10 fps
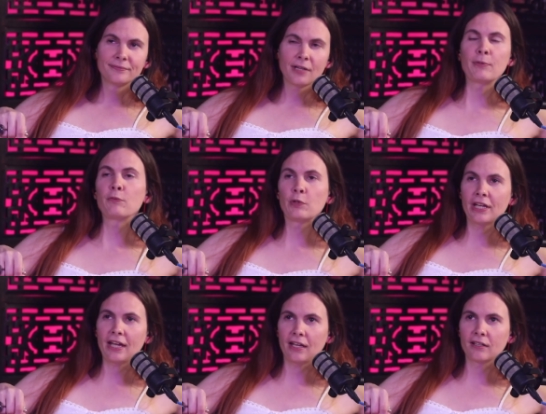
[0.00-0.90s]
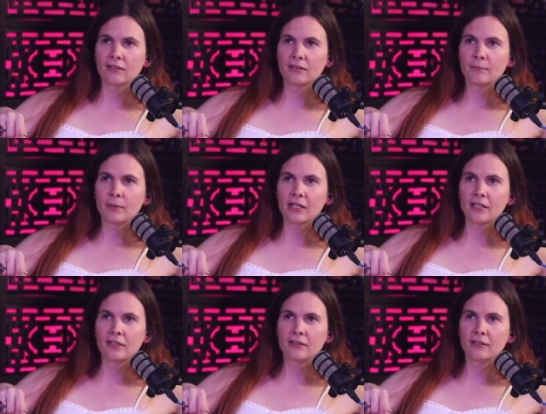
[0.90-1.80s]
I mean, we can,
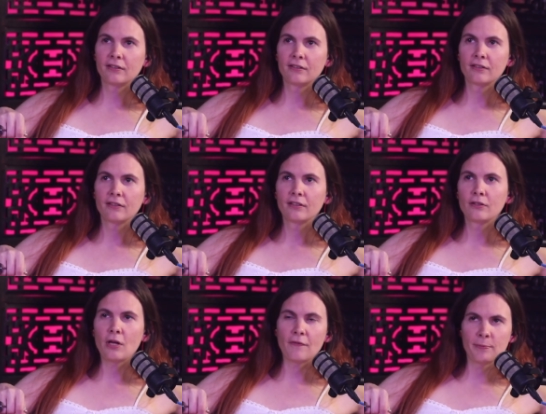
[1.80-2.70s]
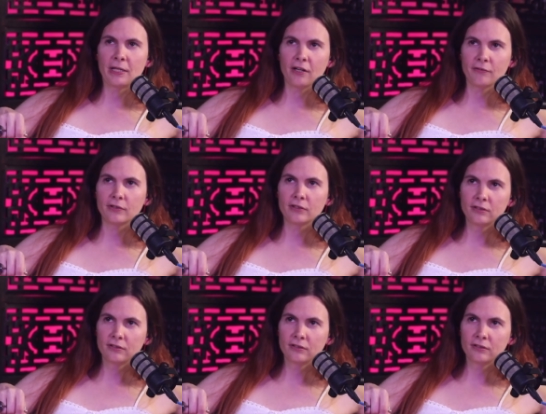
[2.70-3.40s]
but you have to be careful.